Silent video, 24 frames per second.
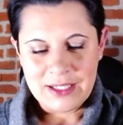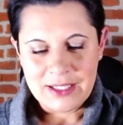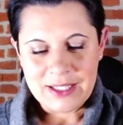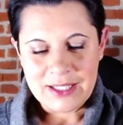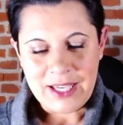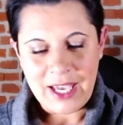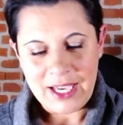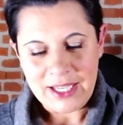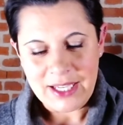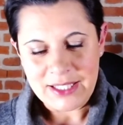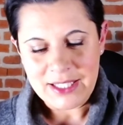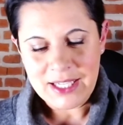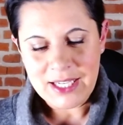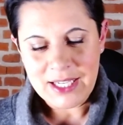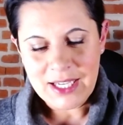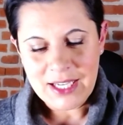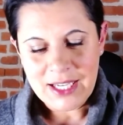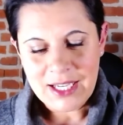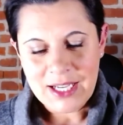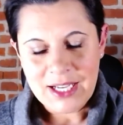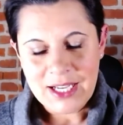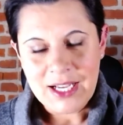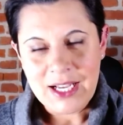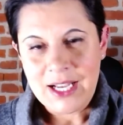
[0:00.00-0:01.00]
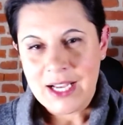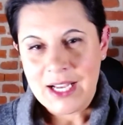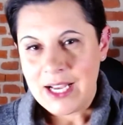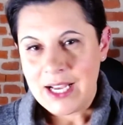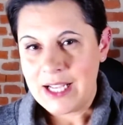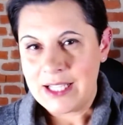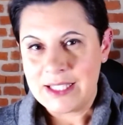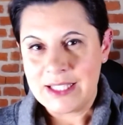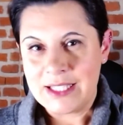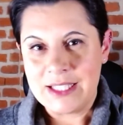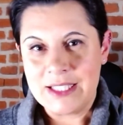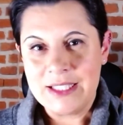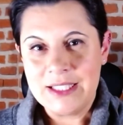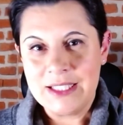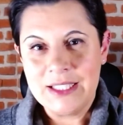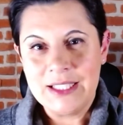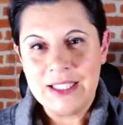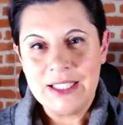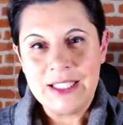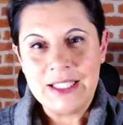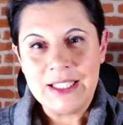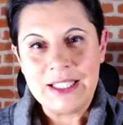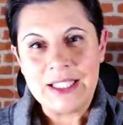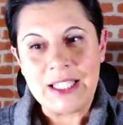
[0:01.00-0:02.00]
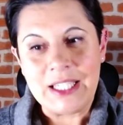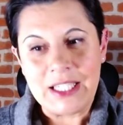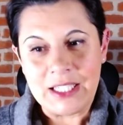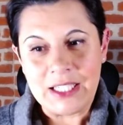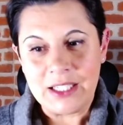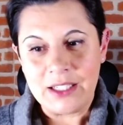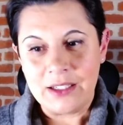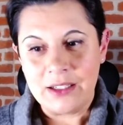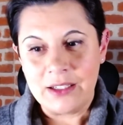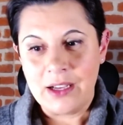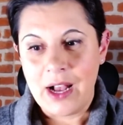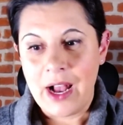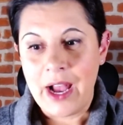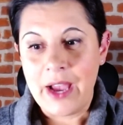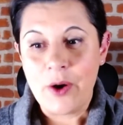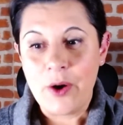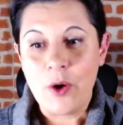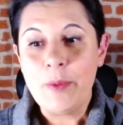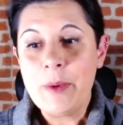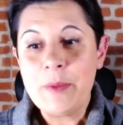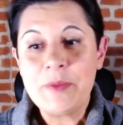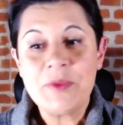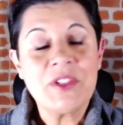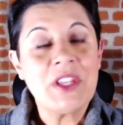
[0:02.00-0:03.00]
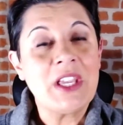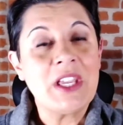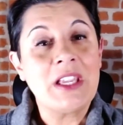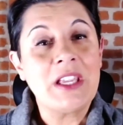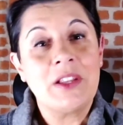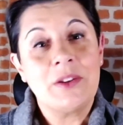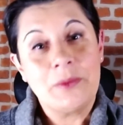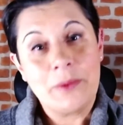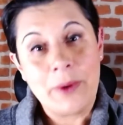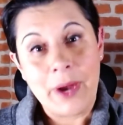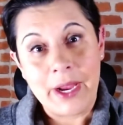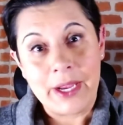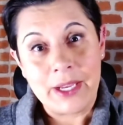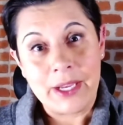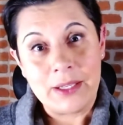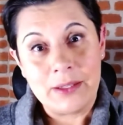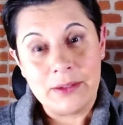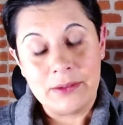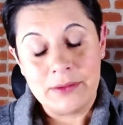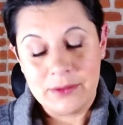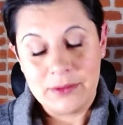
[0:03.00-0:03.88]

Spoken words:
Katie Hansen Kina. I hope I'm saying it right.